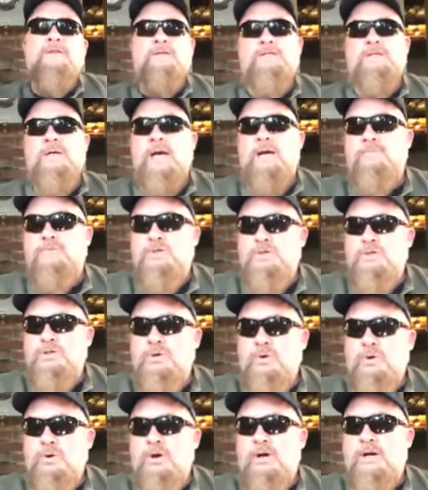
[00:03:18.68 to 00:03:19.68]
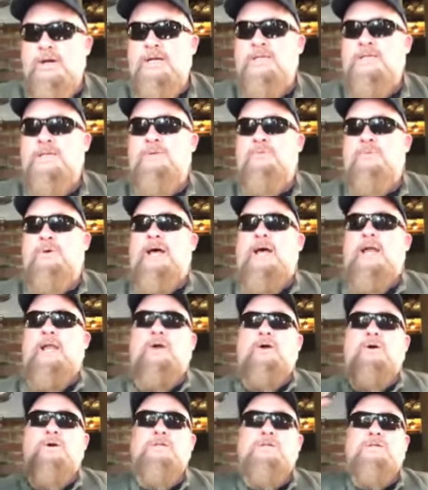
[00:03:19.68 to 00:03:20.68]
the same stories. And what I
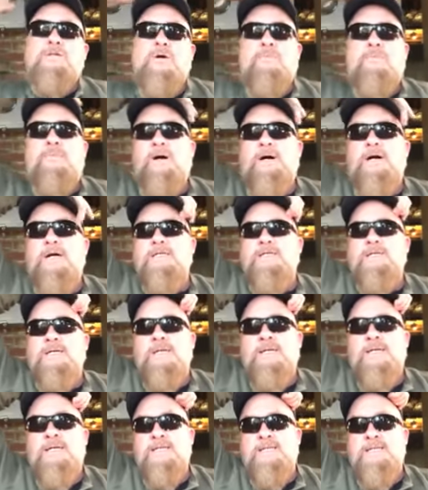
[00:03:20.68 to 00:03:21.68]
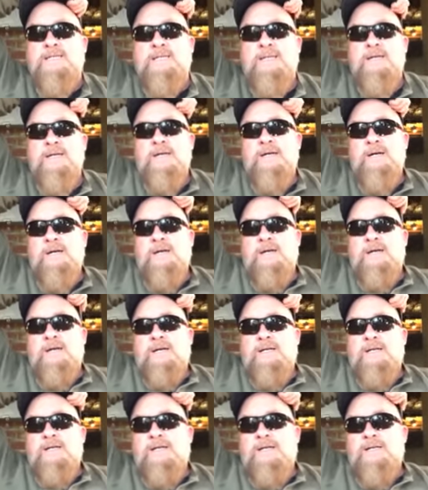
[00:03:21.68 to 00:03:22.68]
learned so much is,
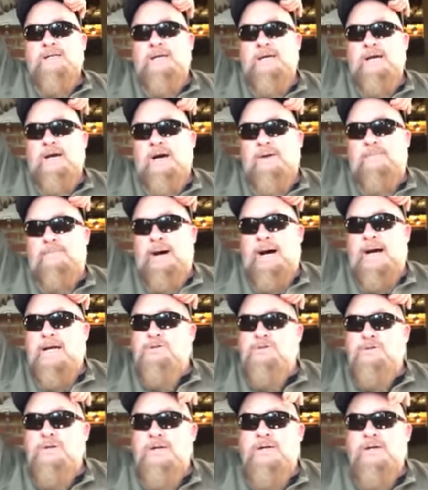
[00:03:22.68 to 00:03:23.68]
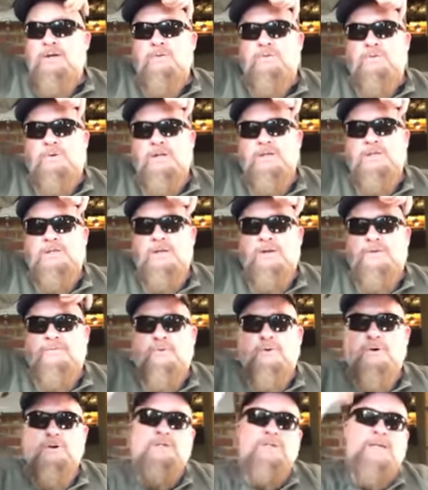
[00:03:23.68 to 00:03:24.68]
yeah, my trigger was the
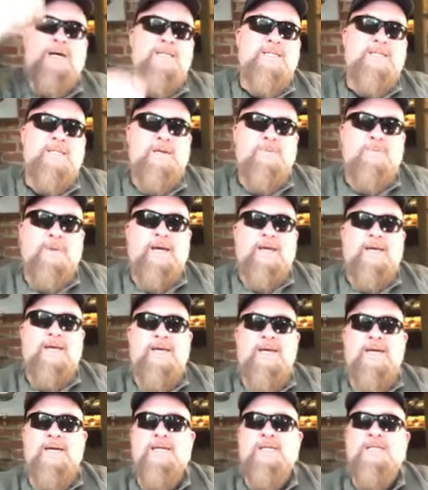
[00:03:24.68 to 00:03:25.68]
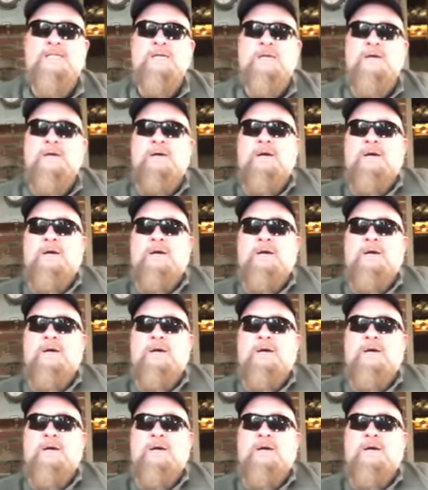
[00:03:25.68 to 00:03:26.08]
divorce, not seeing my kids.